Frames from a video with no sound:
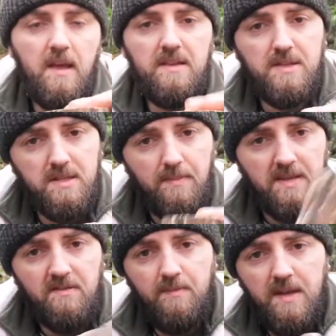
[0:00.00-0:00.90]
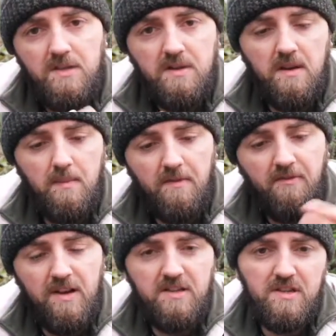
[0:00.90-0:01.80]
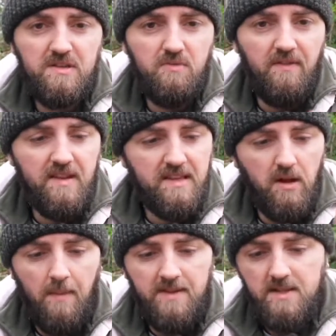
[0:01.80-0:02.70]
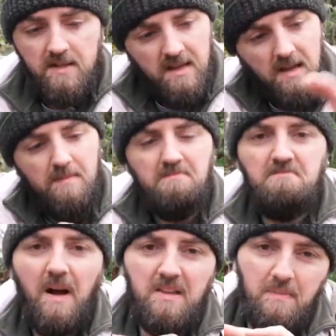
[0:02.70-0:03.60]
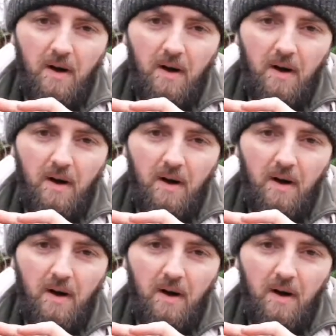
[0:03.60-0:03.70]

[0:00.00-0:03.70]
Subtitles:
This is a piece of beech, 3 inches roughly in diameter, about your